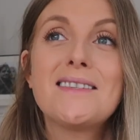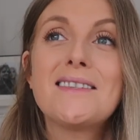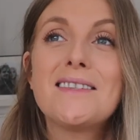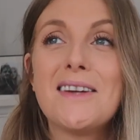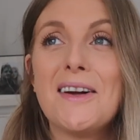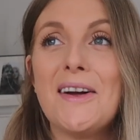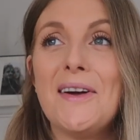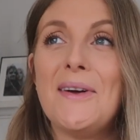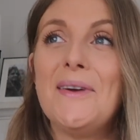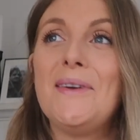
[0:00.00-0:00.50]

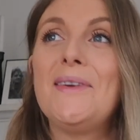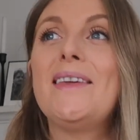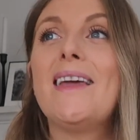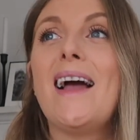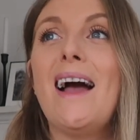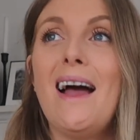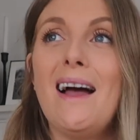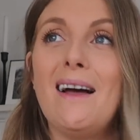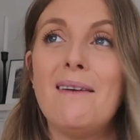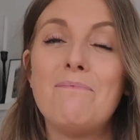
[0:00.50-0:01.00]
So,
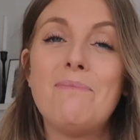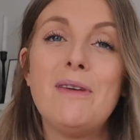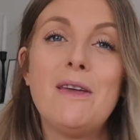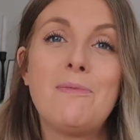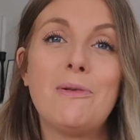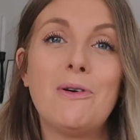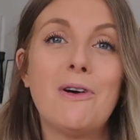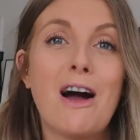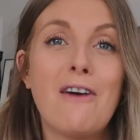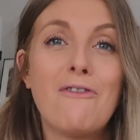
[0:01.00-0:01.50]
yeah,
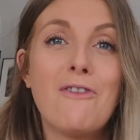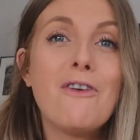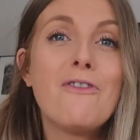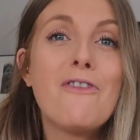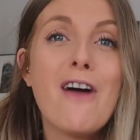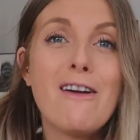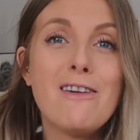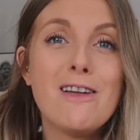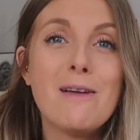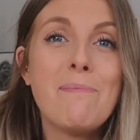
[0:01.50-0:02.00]
people have, are
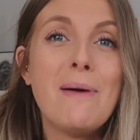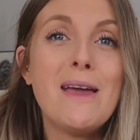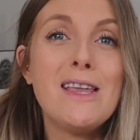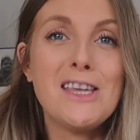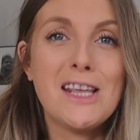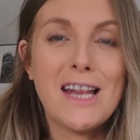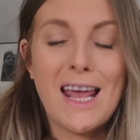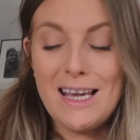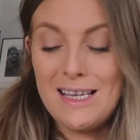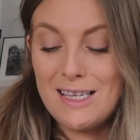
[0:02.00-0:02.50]
very
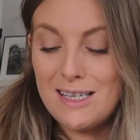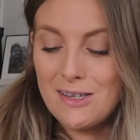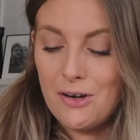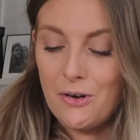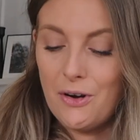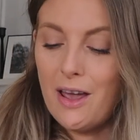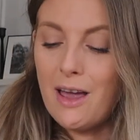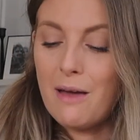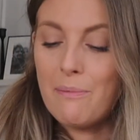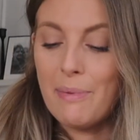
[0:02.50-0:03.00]
opinionated
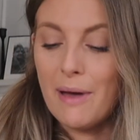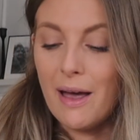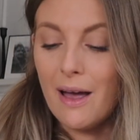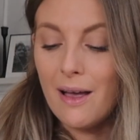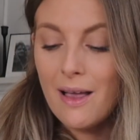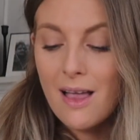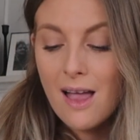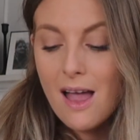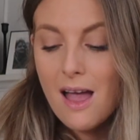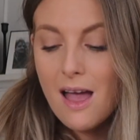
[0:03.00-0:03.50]
on it,
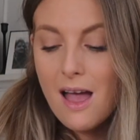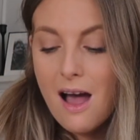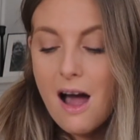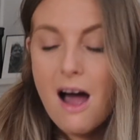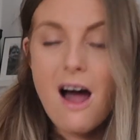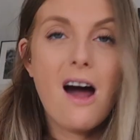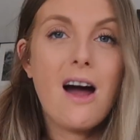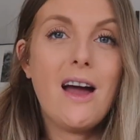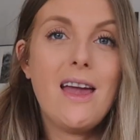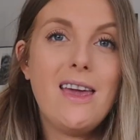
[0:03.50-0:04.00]
but
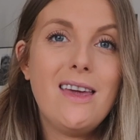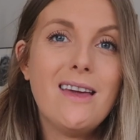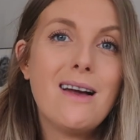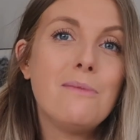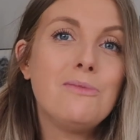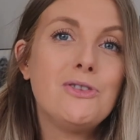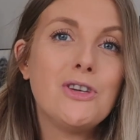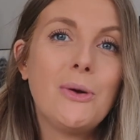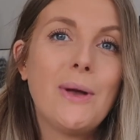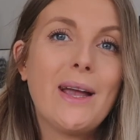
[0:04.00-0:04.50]
I
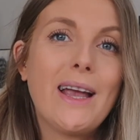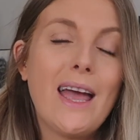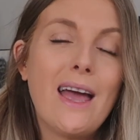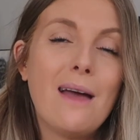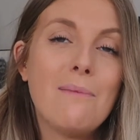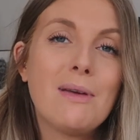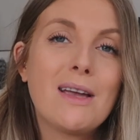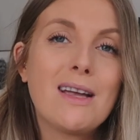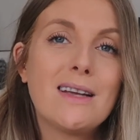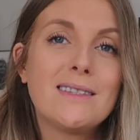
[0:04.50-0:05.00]
am doing
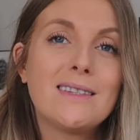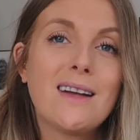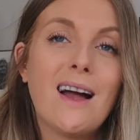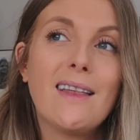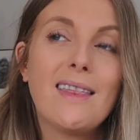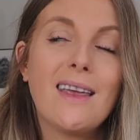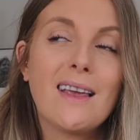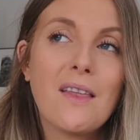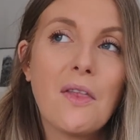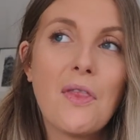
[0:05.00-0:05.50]
it because
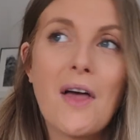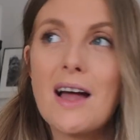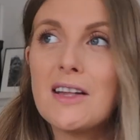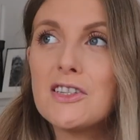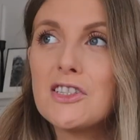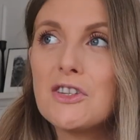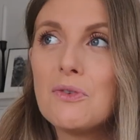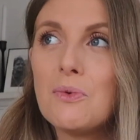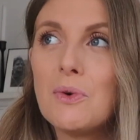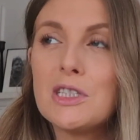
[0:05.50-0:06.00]
I think that
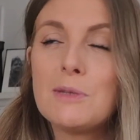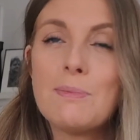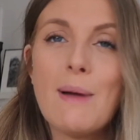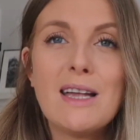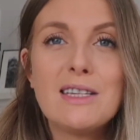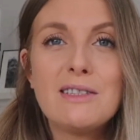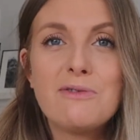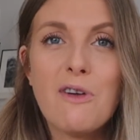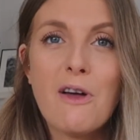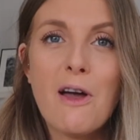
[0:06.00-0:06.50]
that's what's
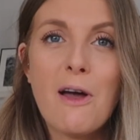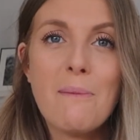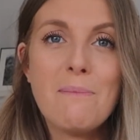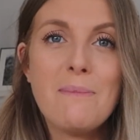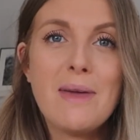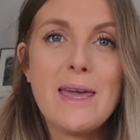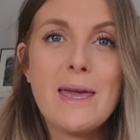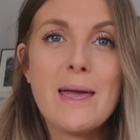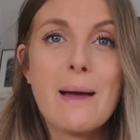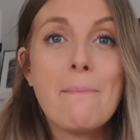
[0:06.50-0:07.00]
best for
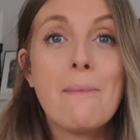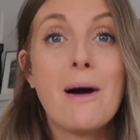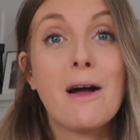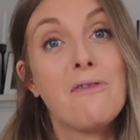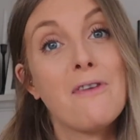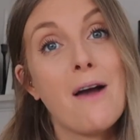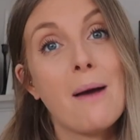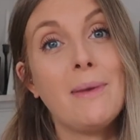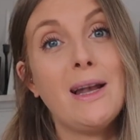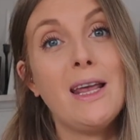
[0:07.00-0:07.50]
me and my
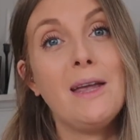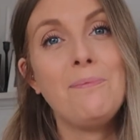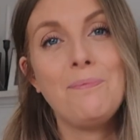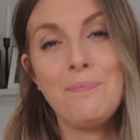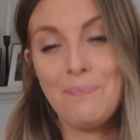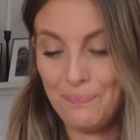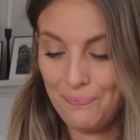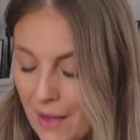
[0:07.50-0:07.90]
family.